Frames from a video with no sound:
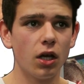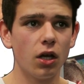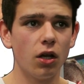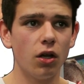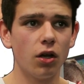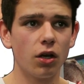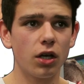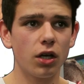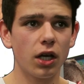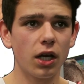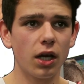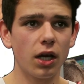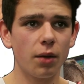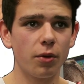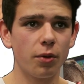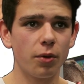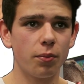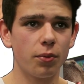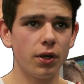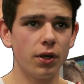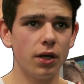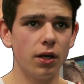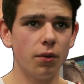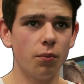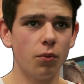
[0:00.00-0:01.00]
Looking at my
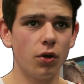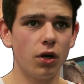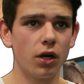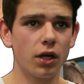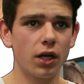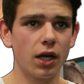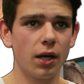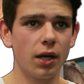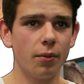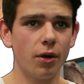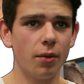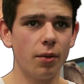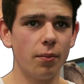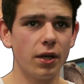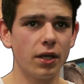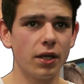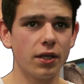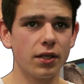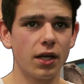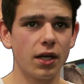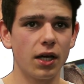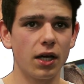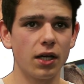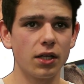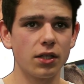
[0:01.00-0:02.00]
prelim work and my main
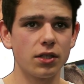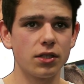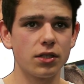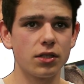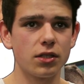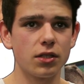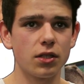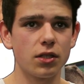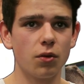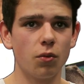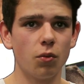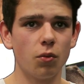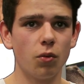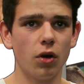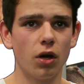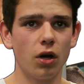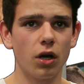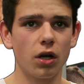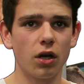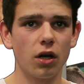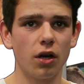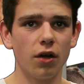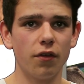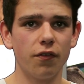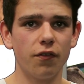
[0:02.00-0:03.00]
task
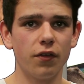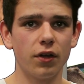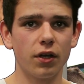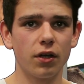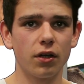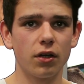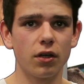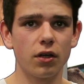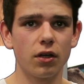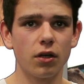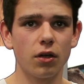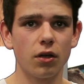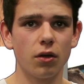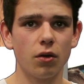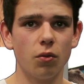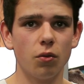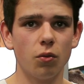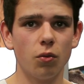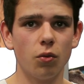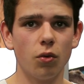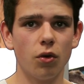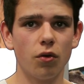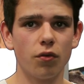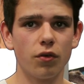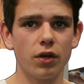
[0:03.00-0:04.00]
work, I think
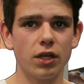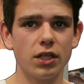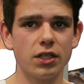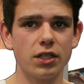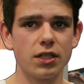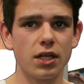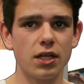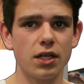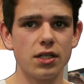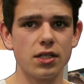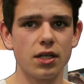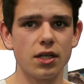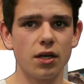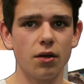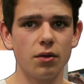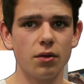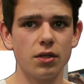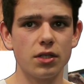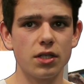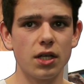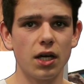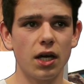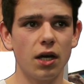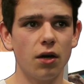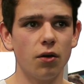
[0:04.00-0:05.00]
what really stands out
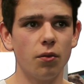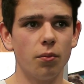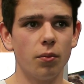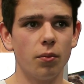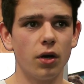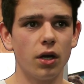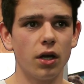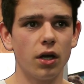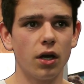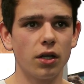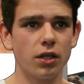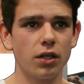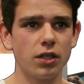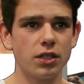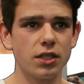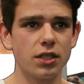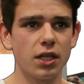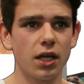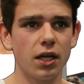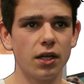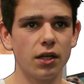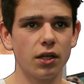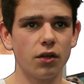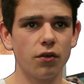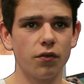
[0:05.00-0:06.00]
is how my
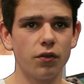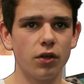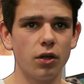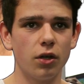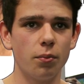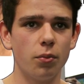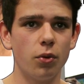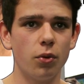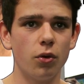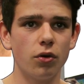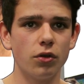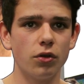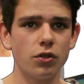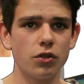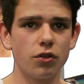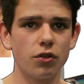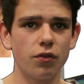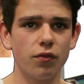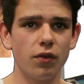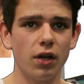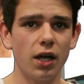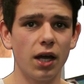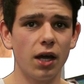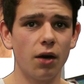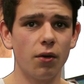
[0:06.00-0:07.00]
understanding of the importance
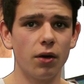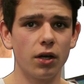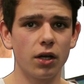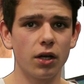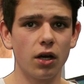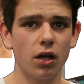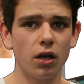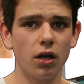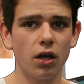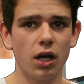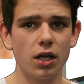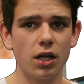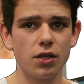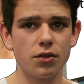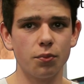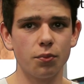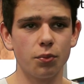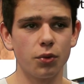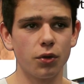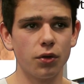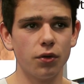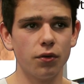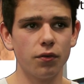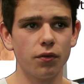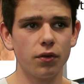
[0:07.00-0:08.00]
of layout and colour has
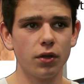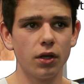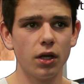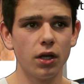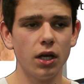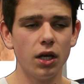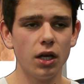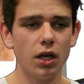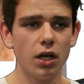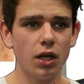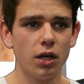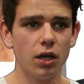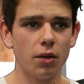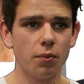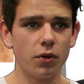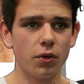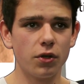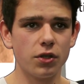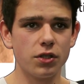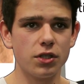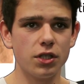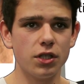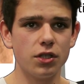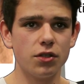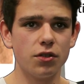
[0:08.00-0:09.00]
improved,
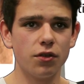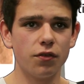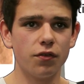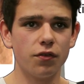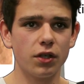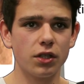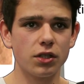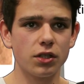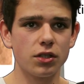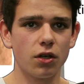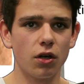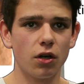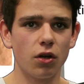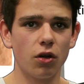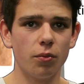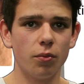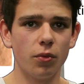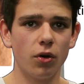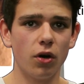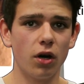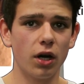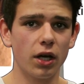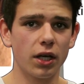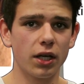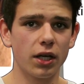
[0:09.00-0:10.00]
because these two things are a lot
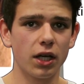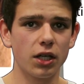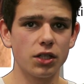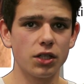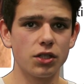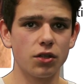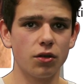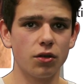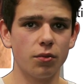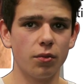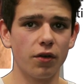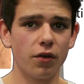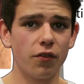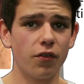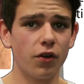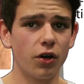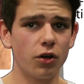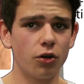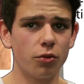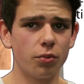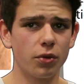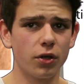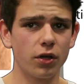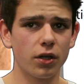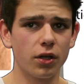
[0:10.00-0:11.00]
more eye-catching on my
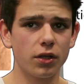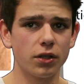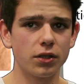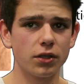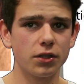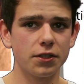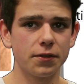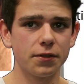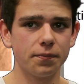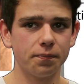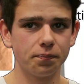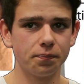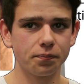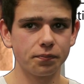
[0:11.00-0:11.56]
final products.